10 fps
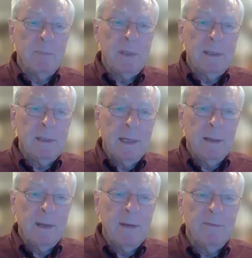a bid
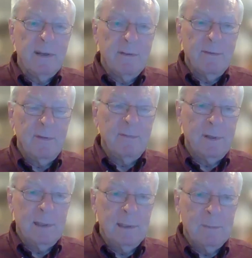now every
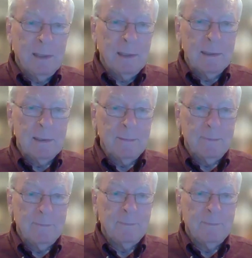15 minutes.